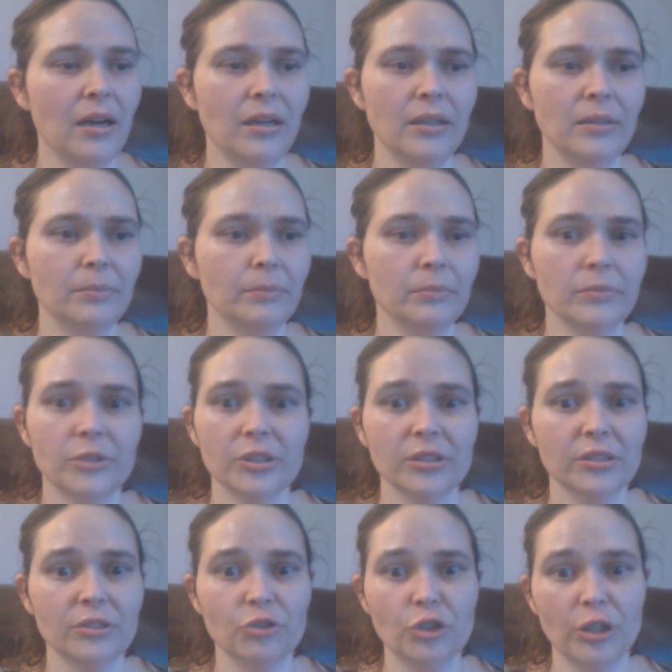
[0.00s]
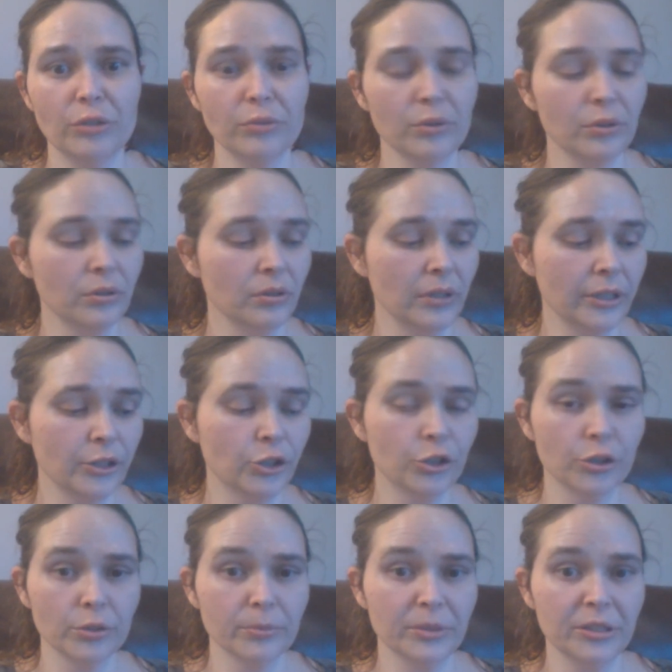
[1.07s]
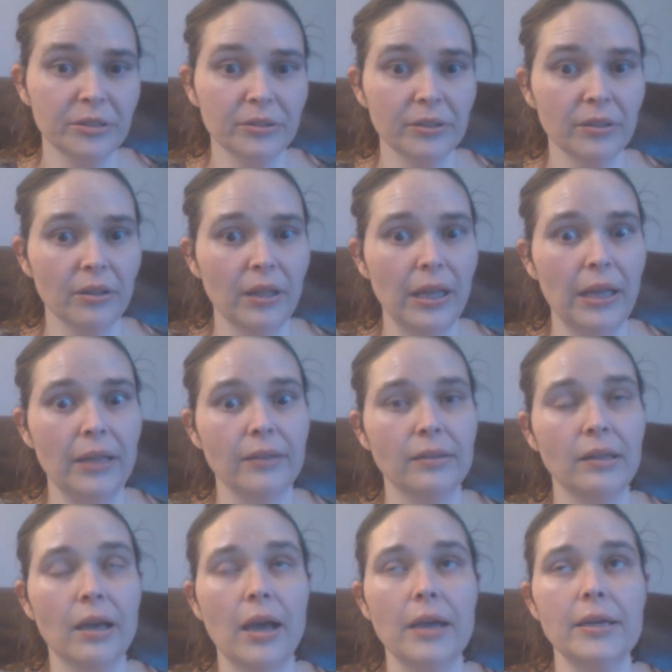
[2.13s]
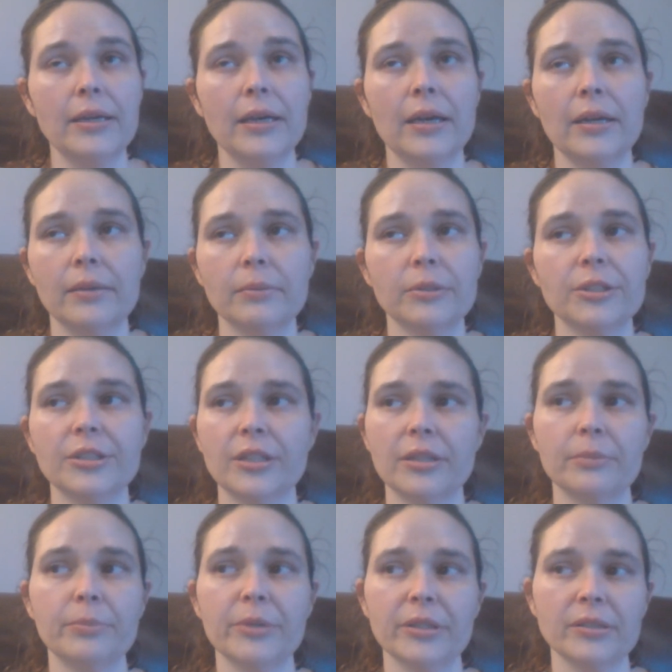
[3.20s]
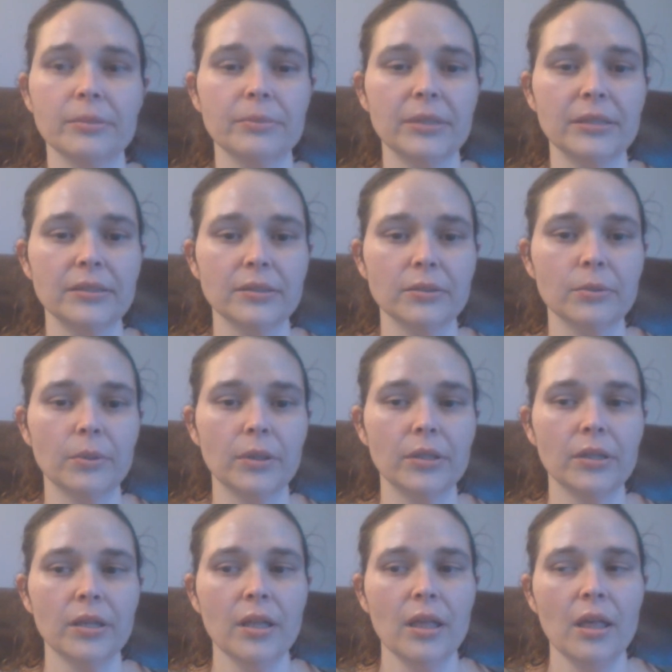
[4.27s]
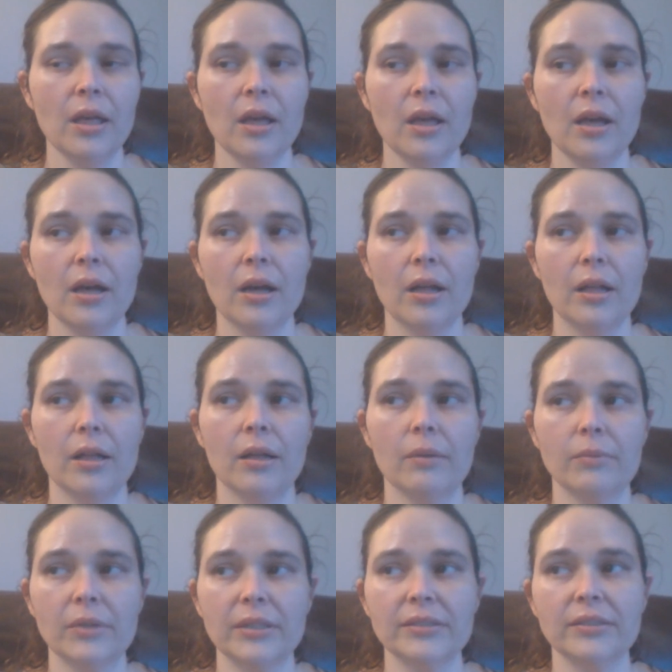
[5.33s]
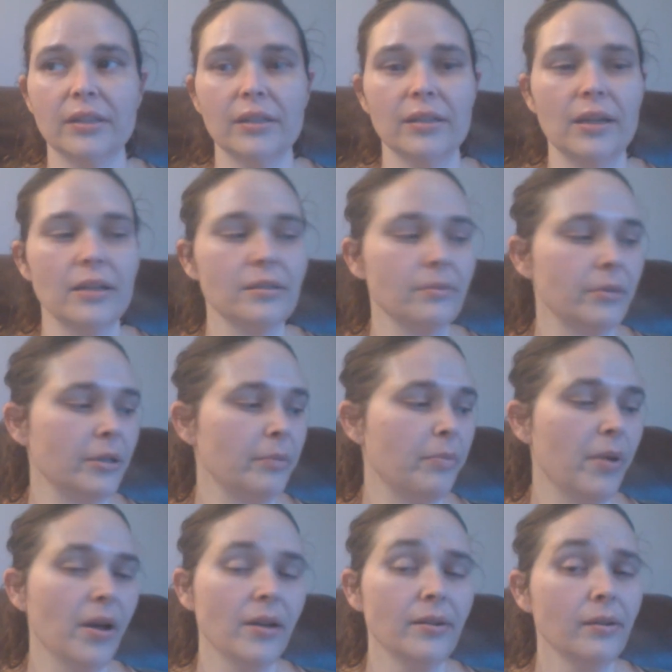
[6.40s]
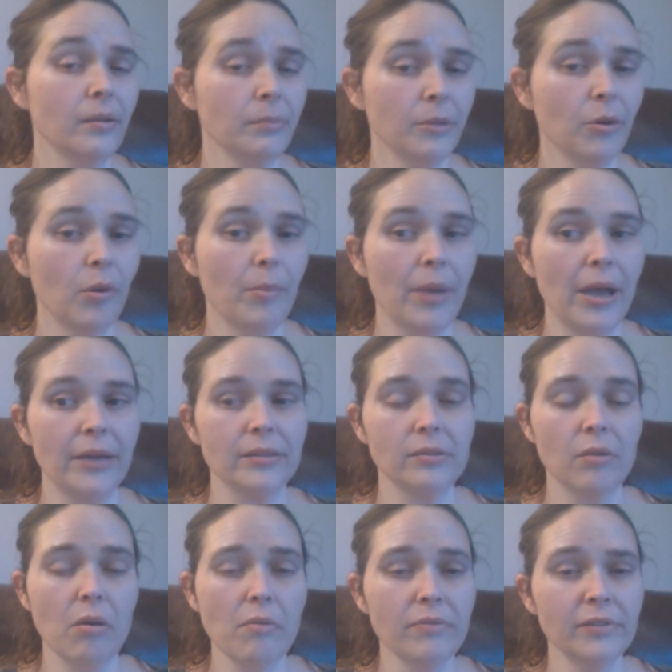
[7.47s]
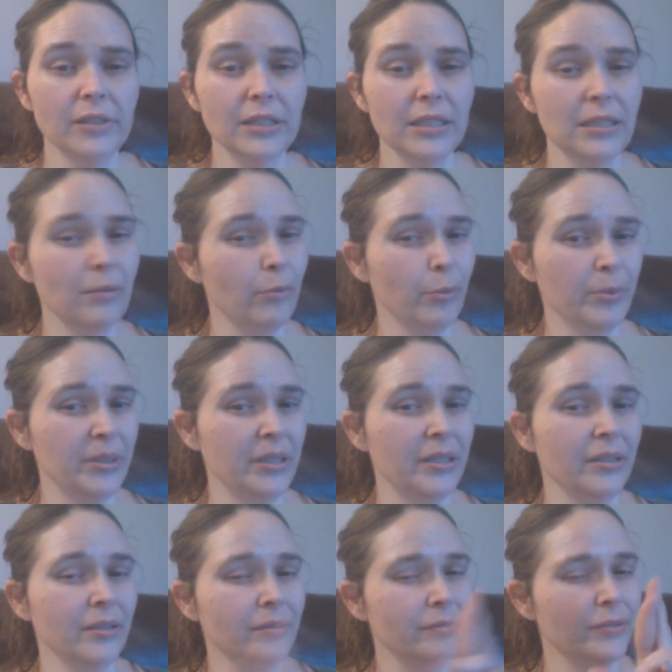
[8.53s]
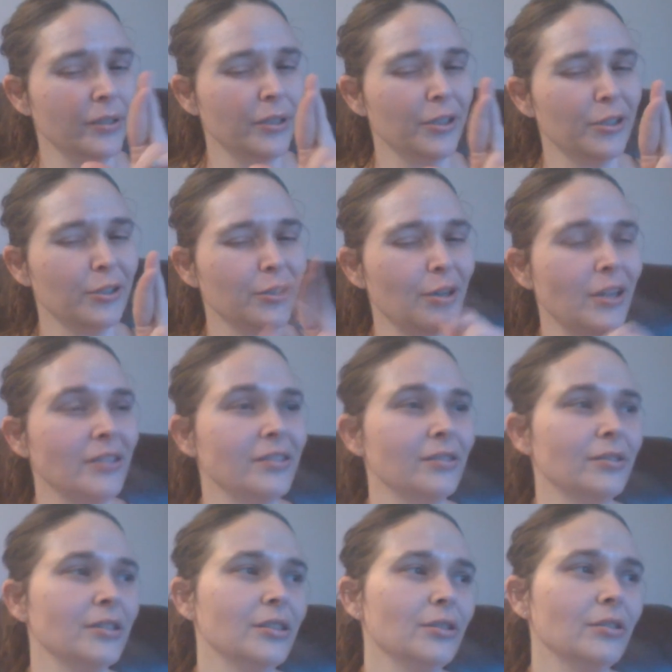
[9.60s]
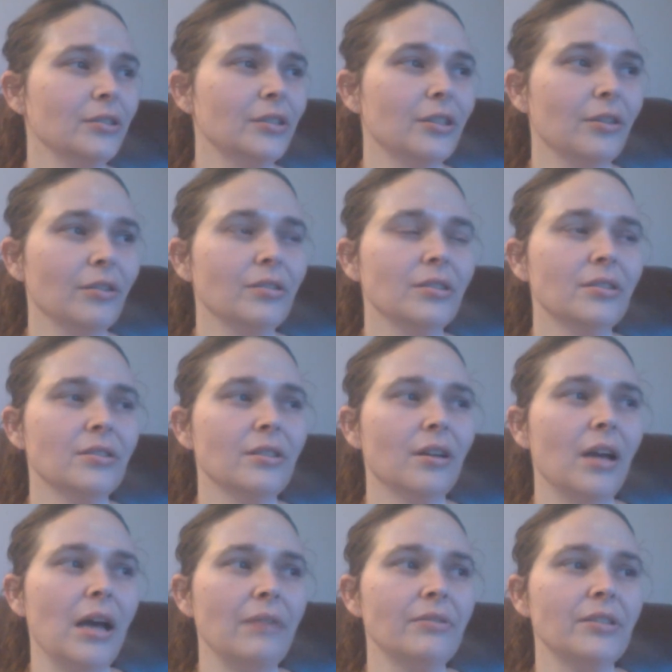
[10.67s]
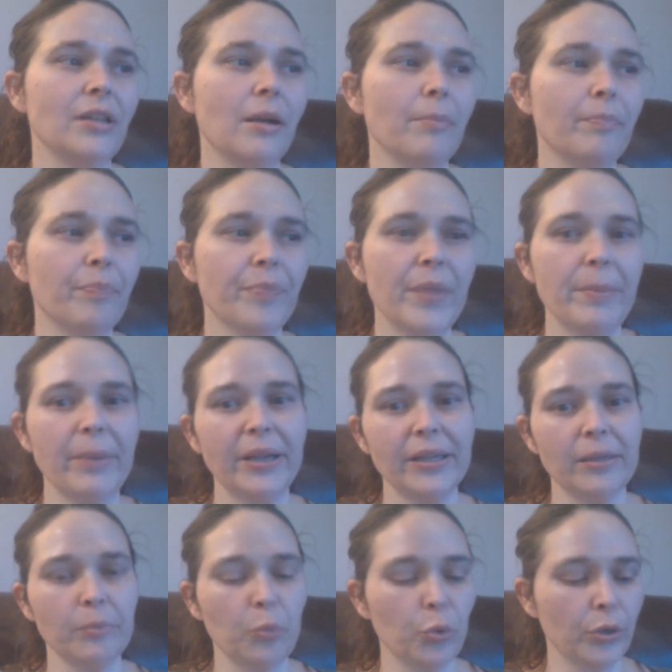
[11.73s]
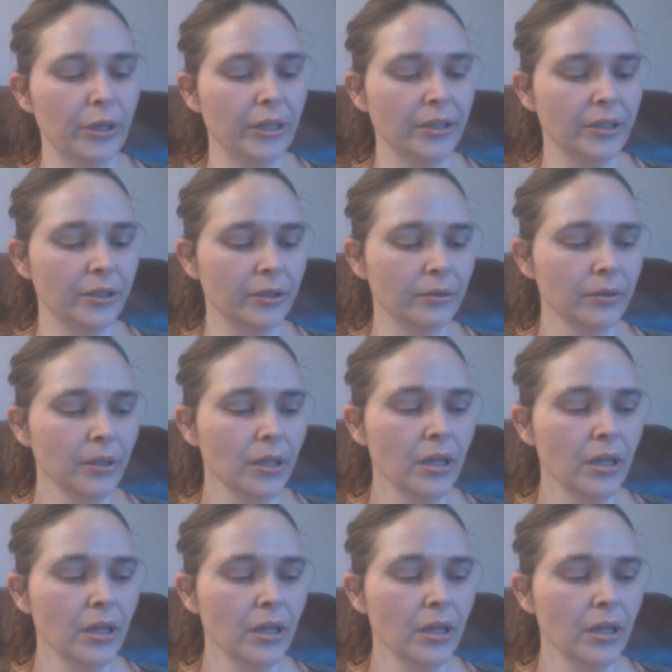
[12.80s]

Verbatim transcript: Um, just general, like, shirt material, and I kind of wished I had picked up that silk one uh, when I saw it last week, but I'm going back, so hopefully it will be there. Fingers crossed it'll still, they'll, they'll have some. They might get more in, you know.